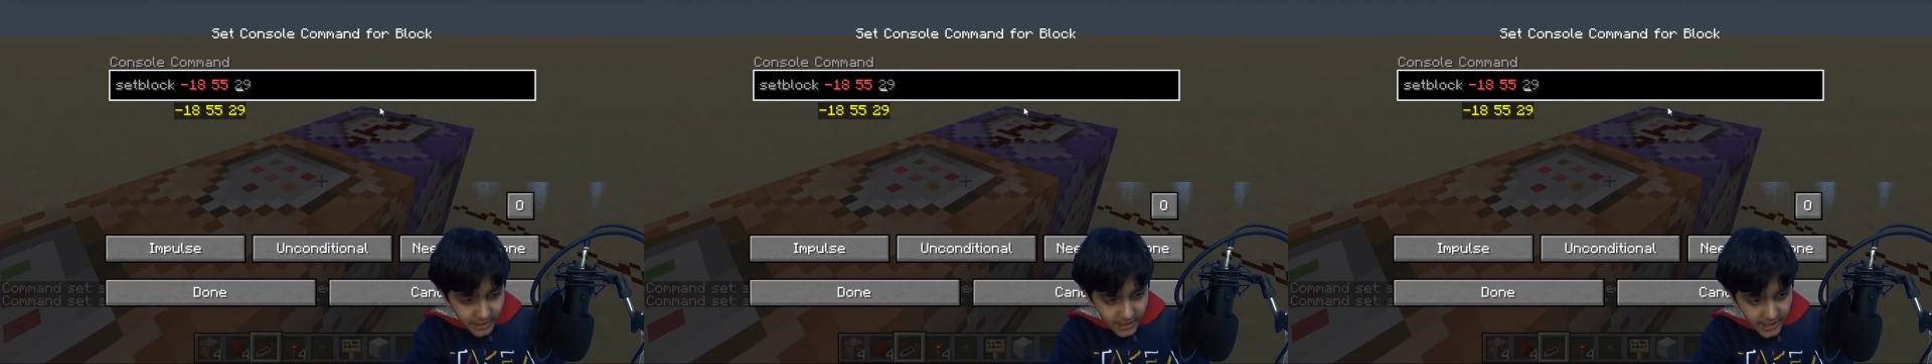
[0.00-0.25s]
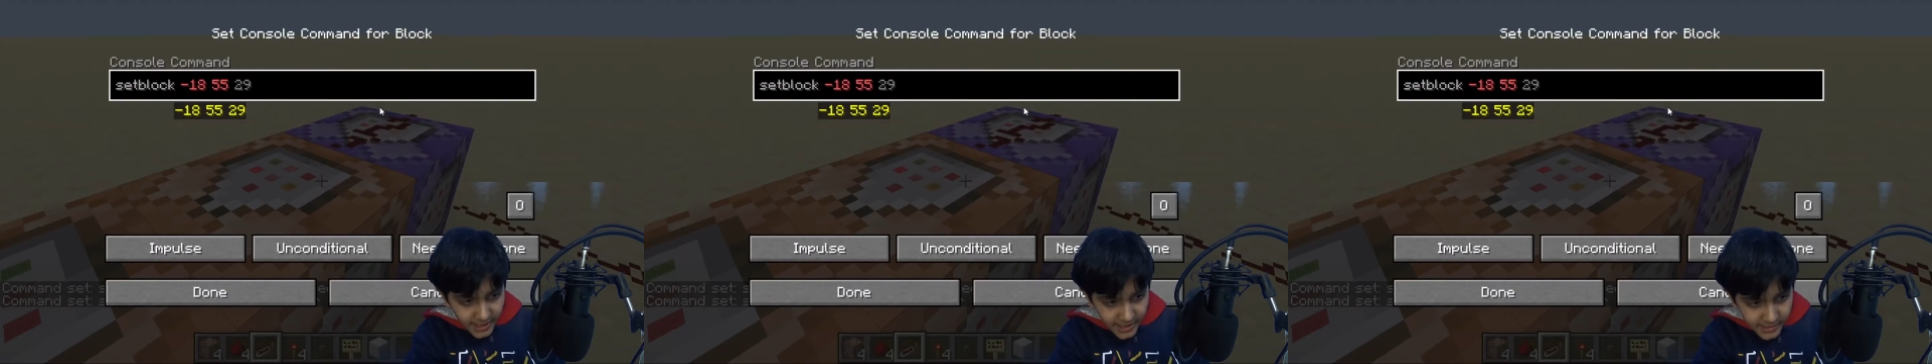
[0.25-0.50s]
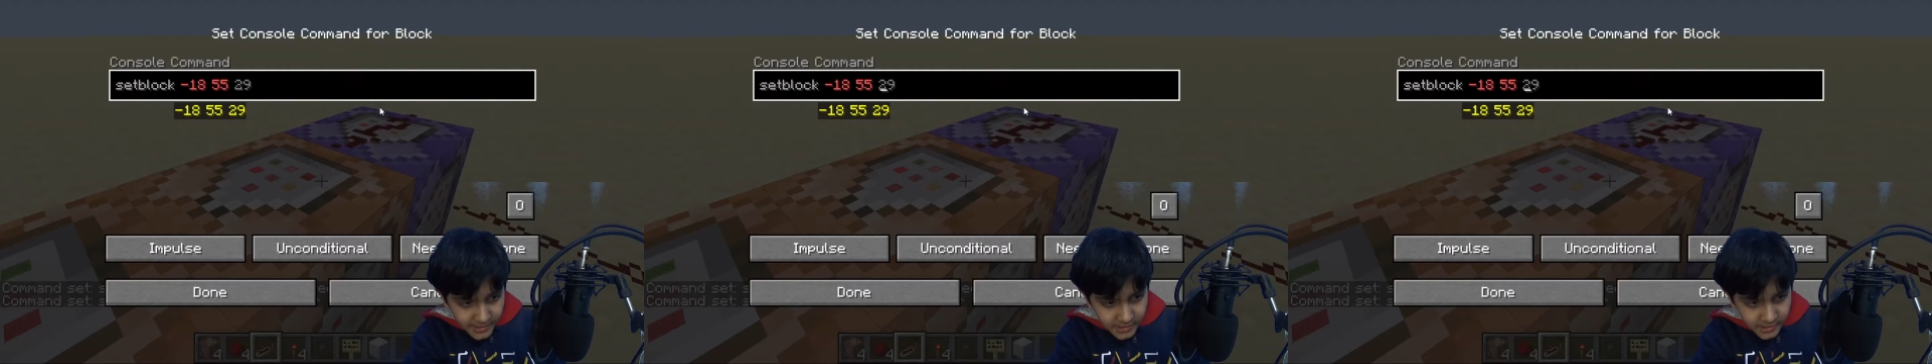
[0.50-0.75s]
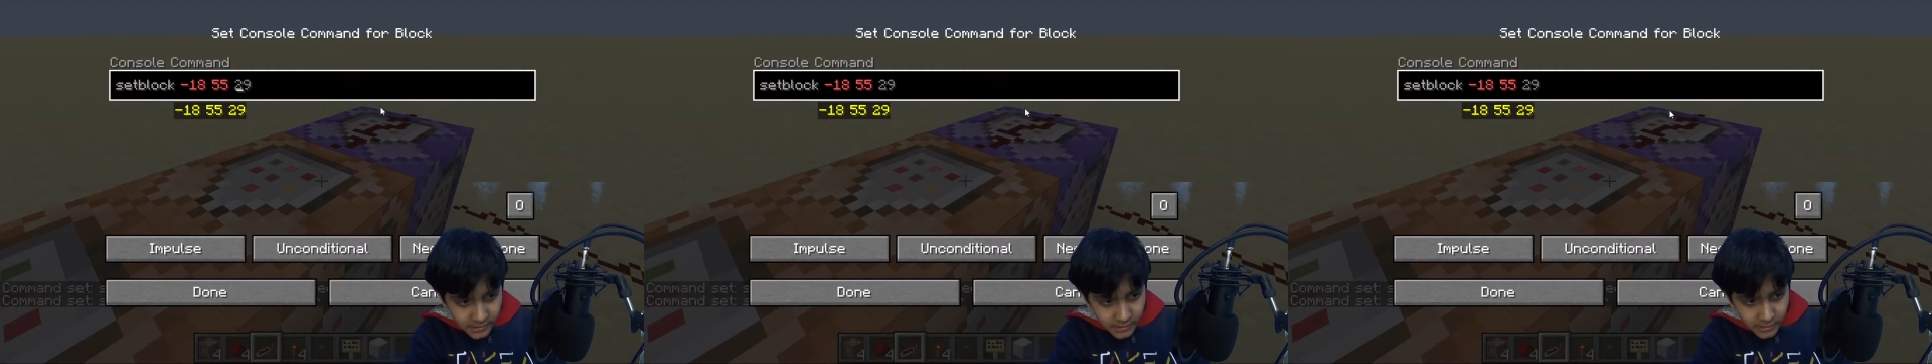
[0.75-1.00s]

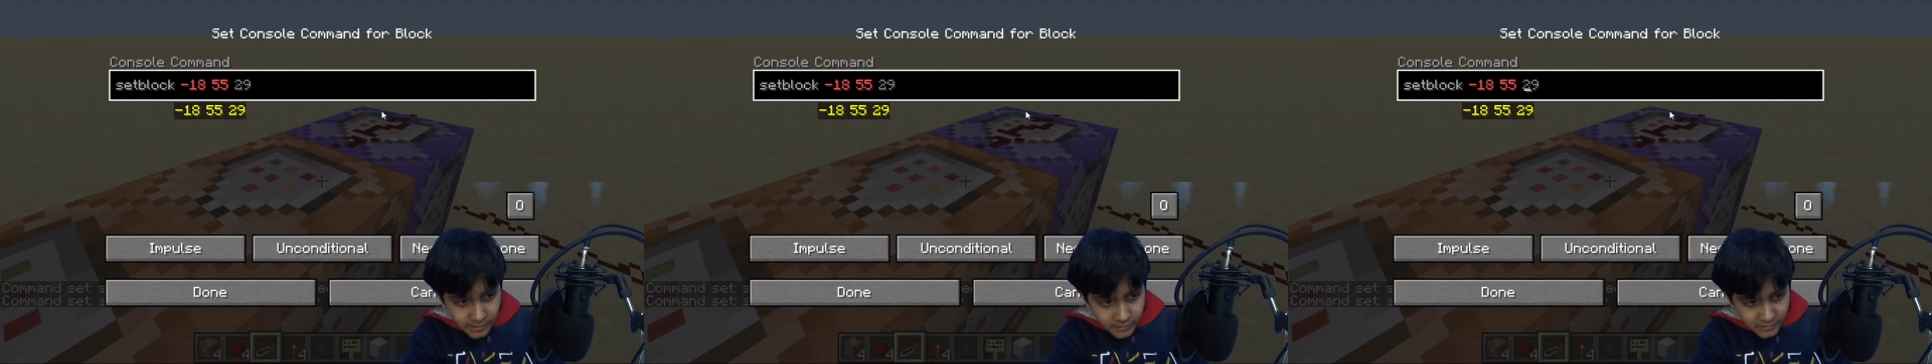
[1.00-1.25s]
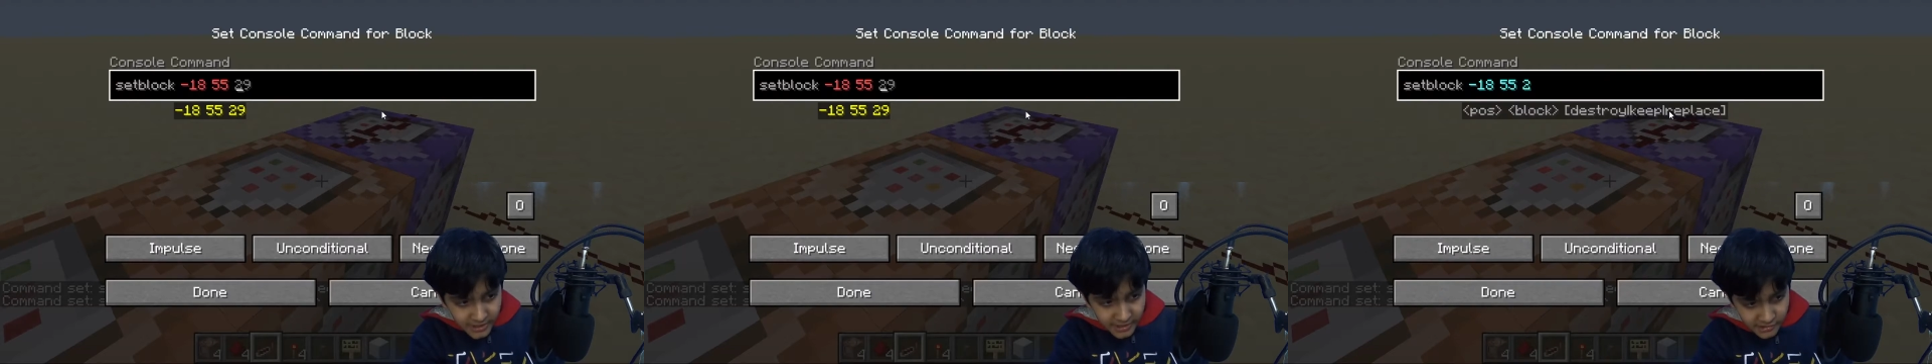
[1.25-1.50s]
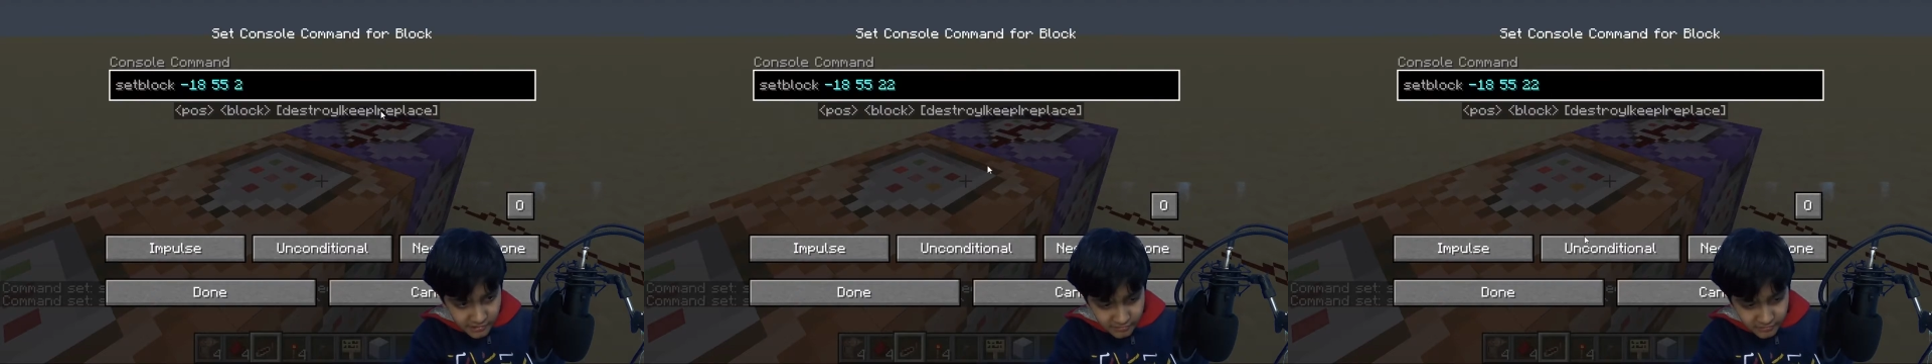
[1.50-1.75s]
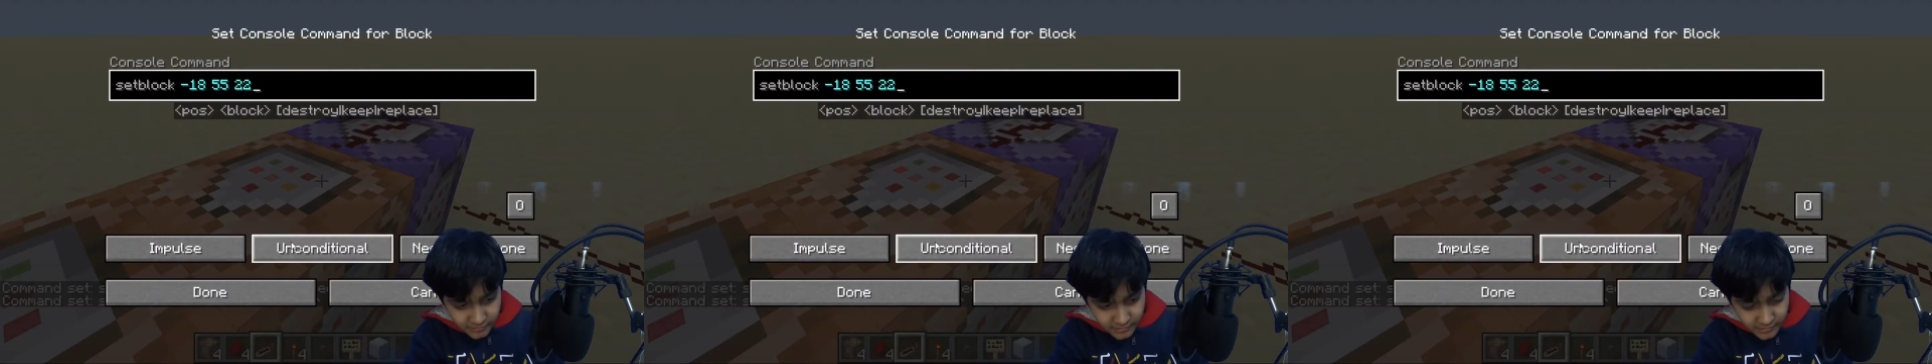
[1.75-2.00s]
and 22.